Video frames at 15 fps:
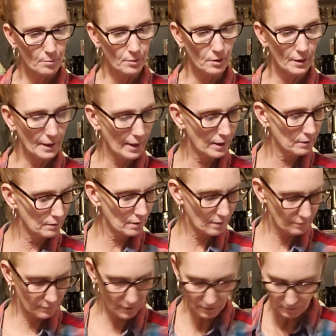plant
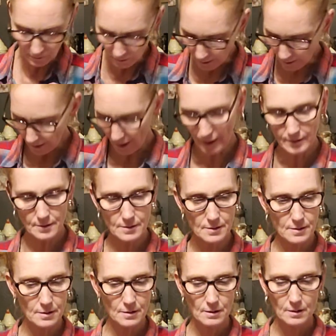the
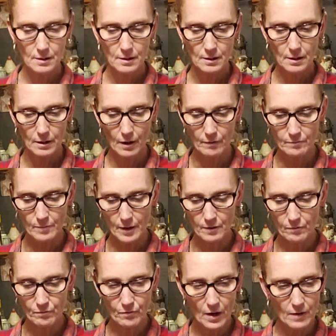last of my
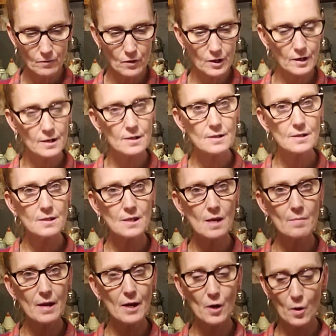favorite
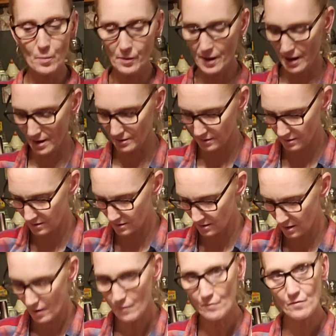tomato plants
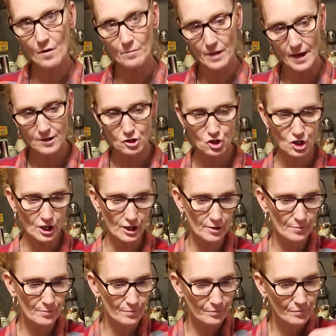from last year.
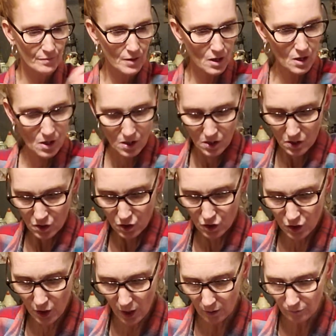
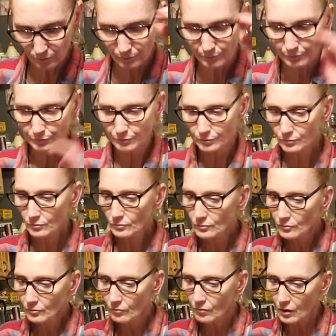So,
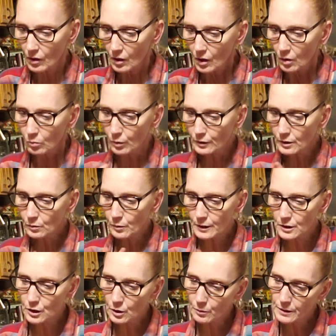what did we
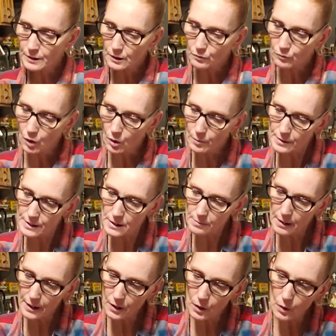do? We did Roma
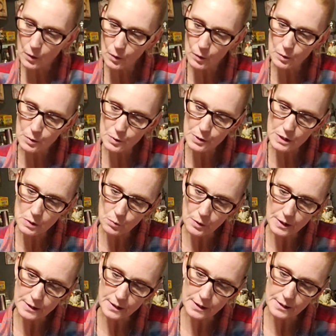tomatoes,
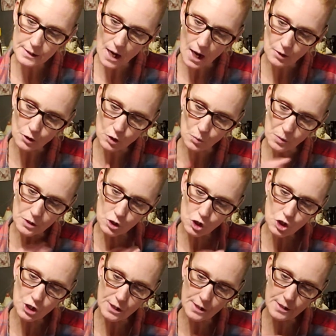we did Dr.
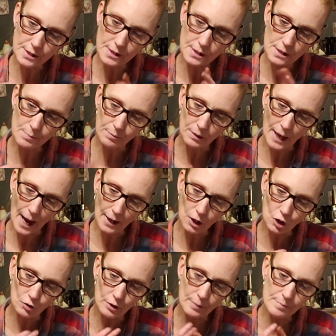Winchie's, black
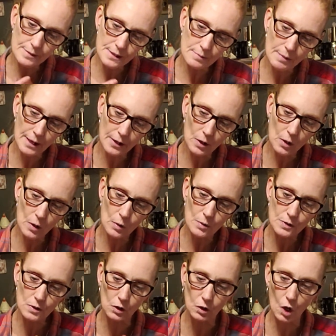Krim
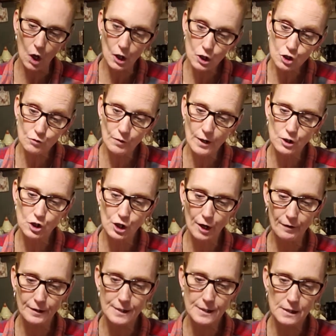tomatoes, the large red
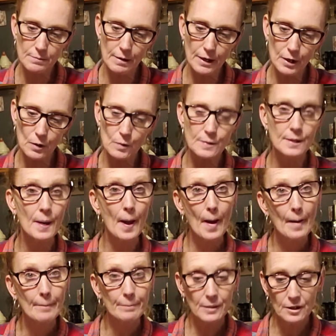cherry tomatoes,
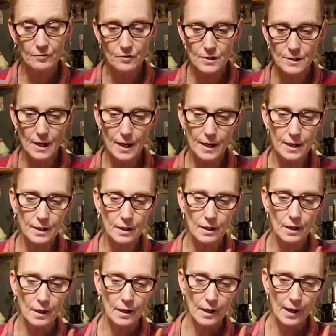beefsteak,
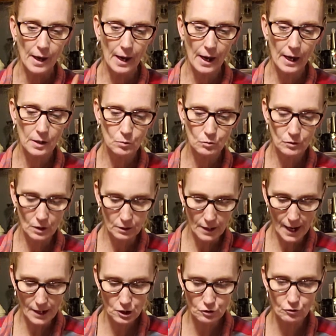and the
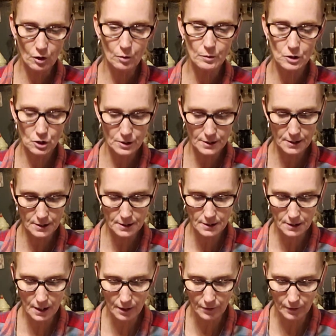last row we just did
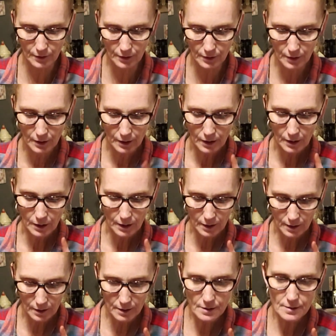together
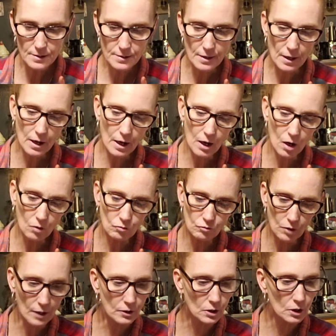is the
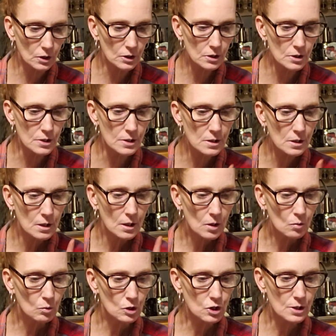Rutgers,
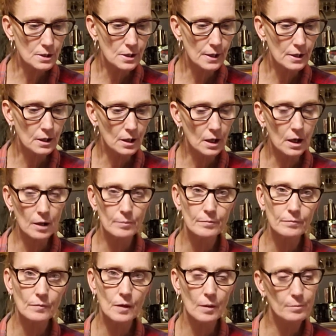which is like a
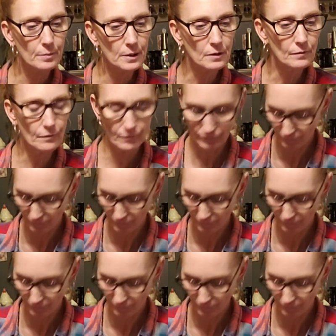beef,